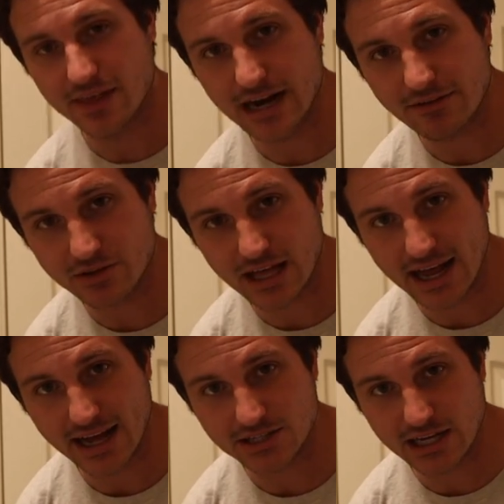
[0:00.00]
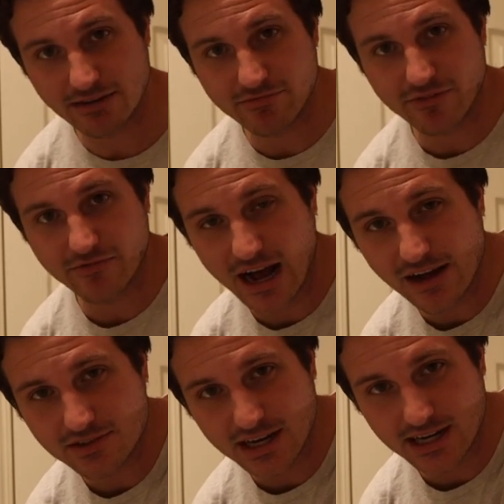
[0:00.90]
Then after that, agitate for
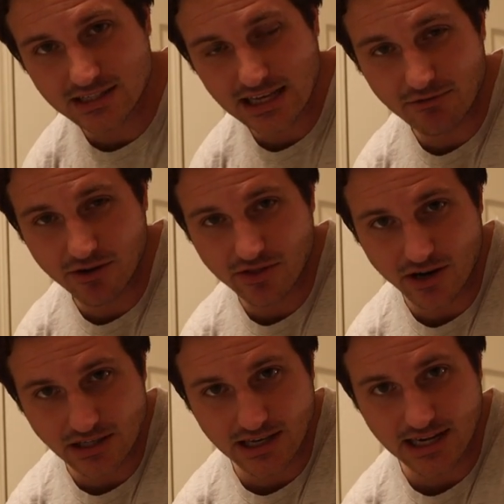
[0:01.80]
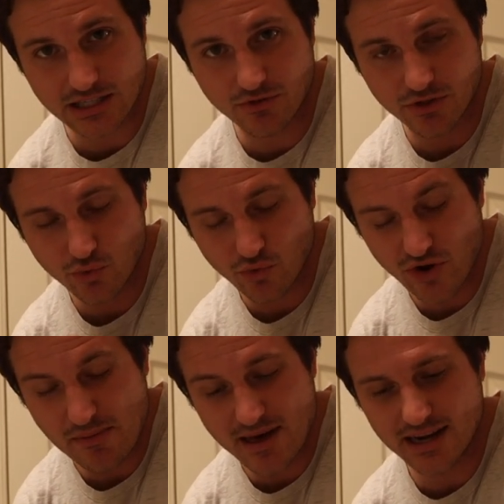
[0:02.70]
5 seconds every 30 seconds for
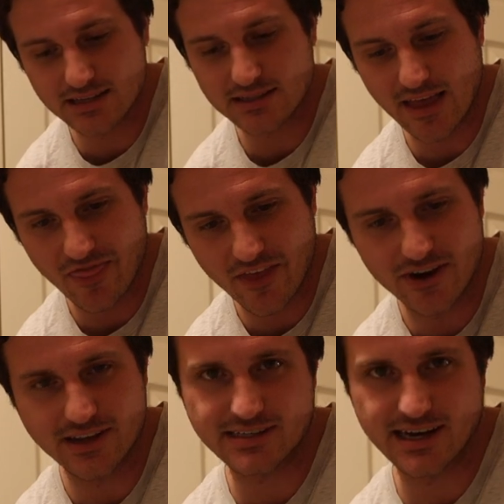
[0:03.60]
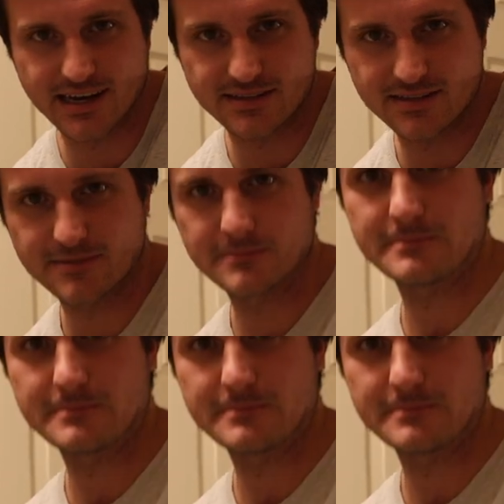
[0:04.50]
3 minutes and 30 seconds.